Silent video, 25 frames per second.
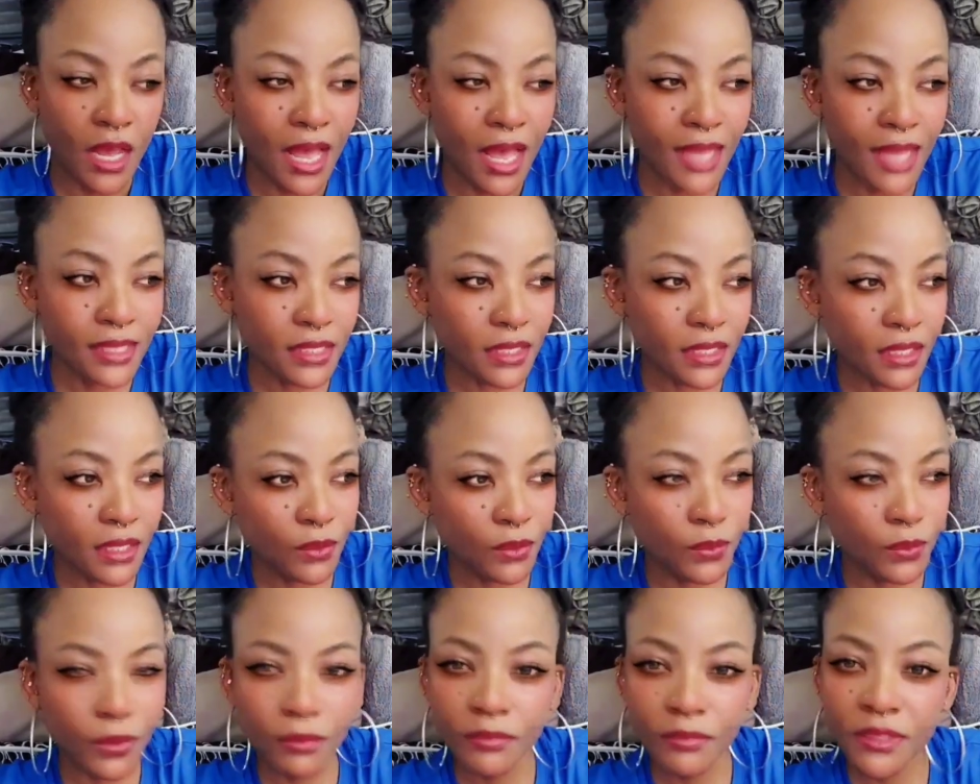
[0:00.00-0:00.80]
Until
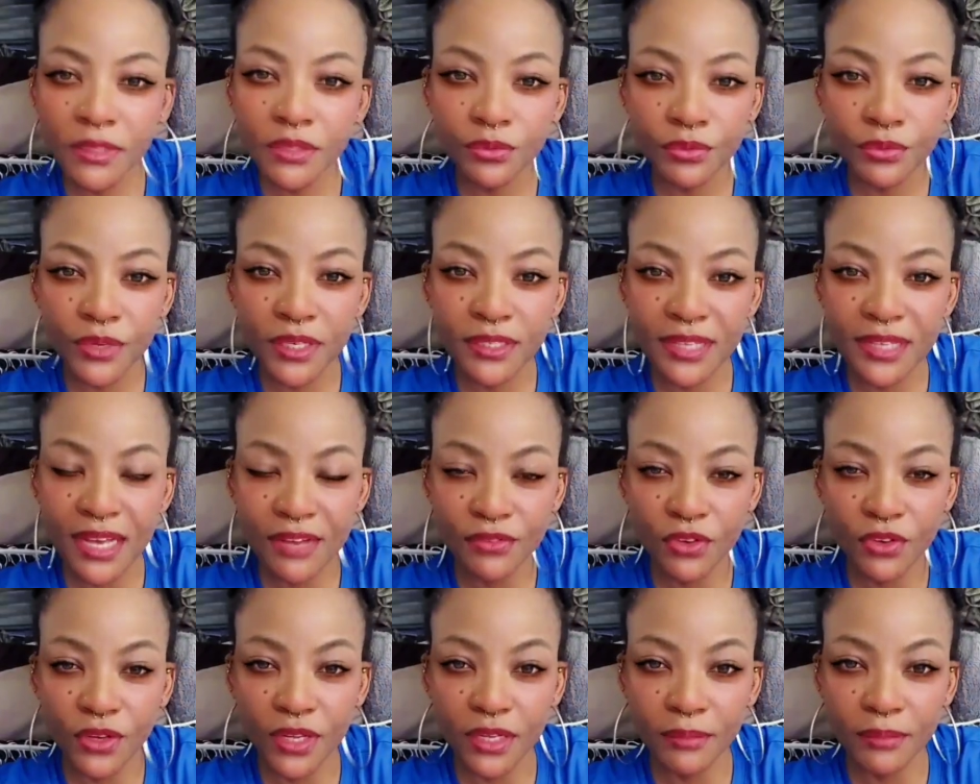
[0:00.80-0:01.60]
a woman wreaked
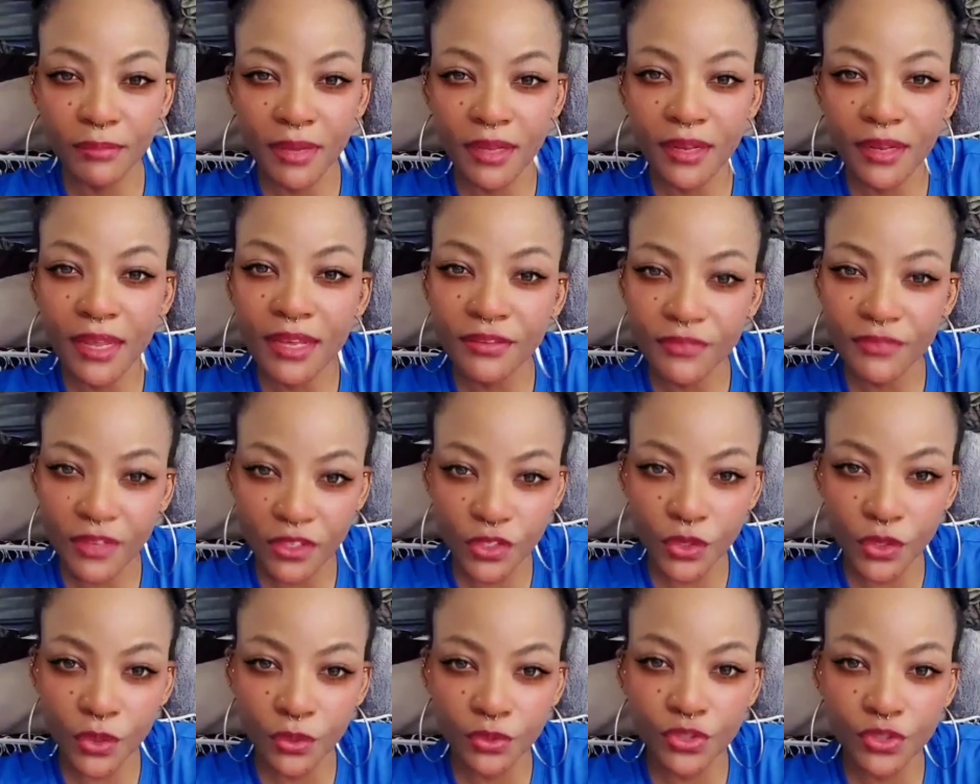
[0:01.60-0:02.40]
havoc in my life, I
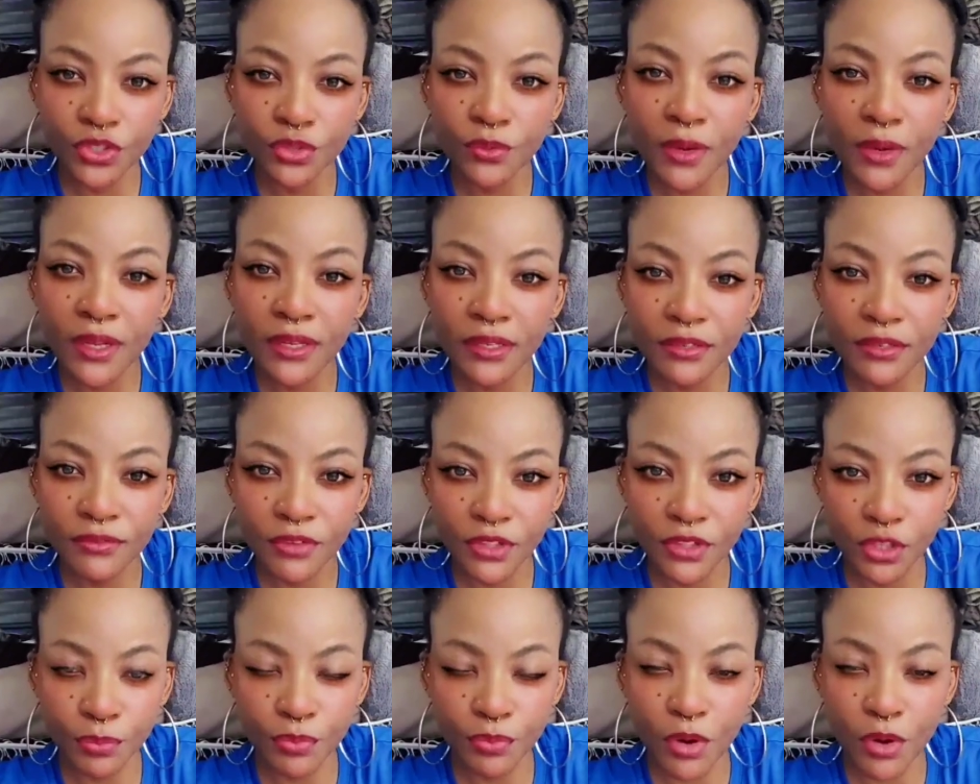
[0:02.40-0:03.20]
told you I live
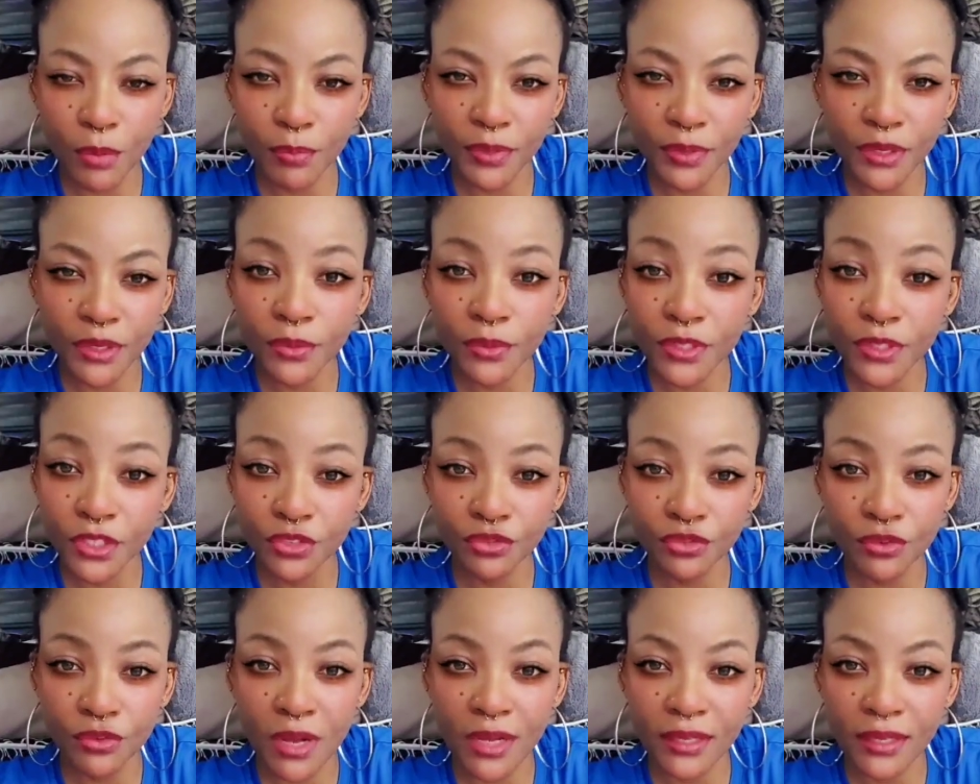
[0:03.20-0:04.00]
on the property with a
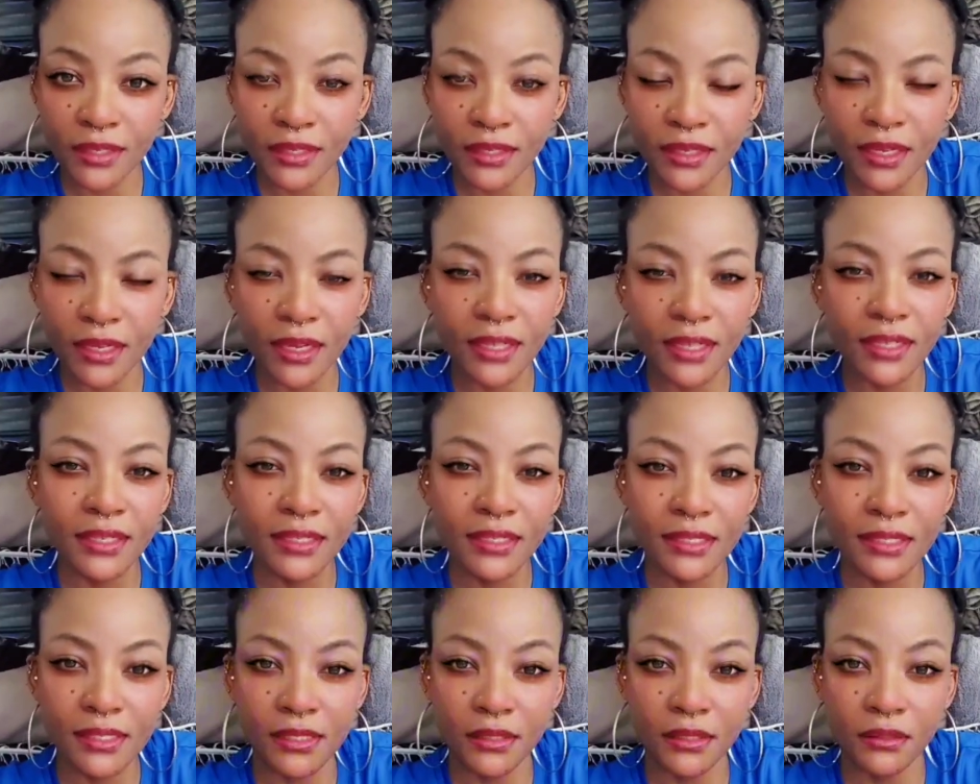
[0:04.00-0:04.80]
drunk.
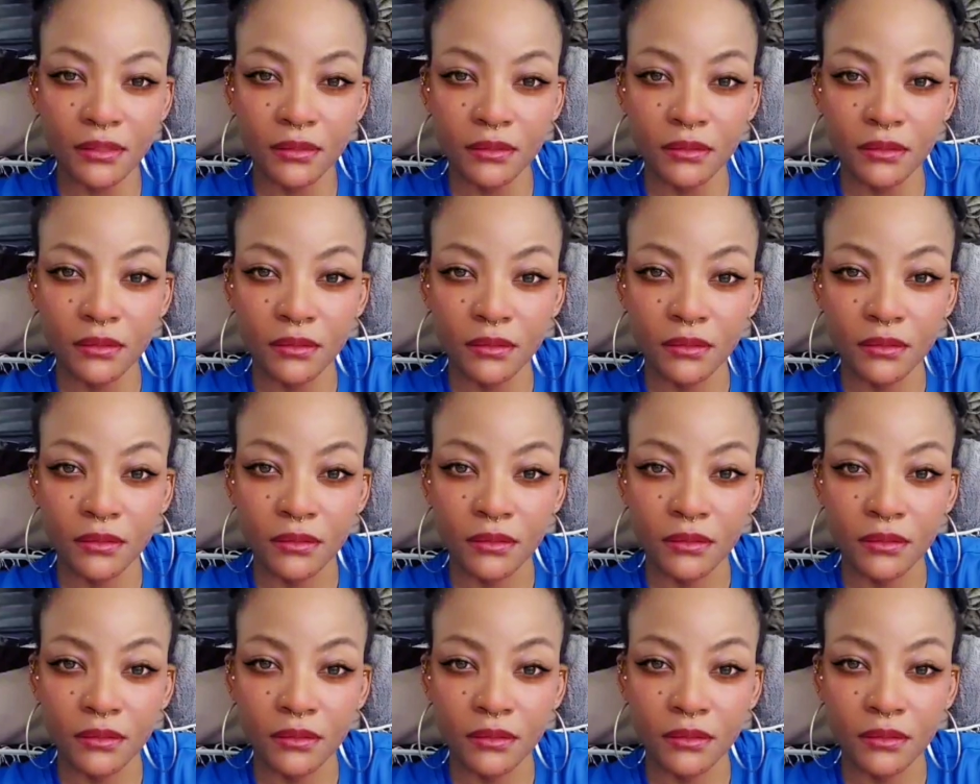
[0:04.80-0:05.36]
Listen.